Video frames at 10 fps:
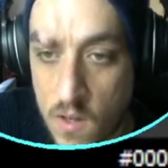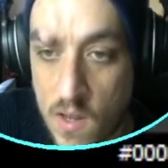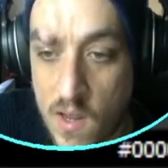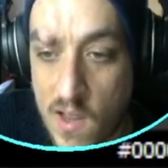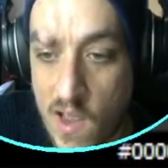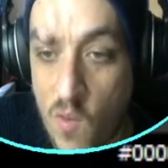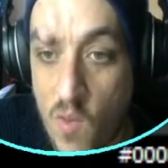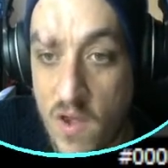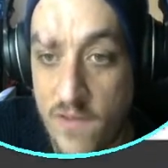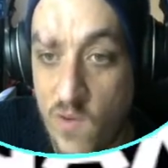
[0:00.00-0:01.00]
Outline
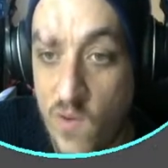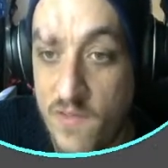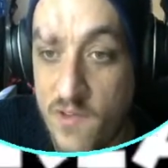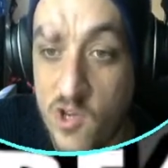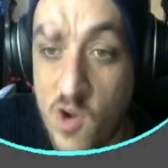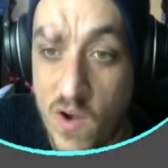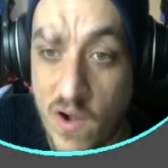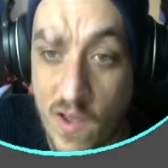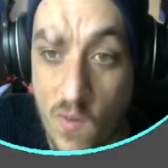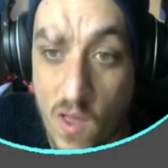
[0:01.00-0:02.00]
if you don't want an
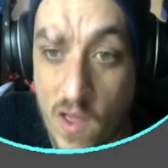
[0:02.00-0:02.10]
outline,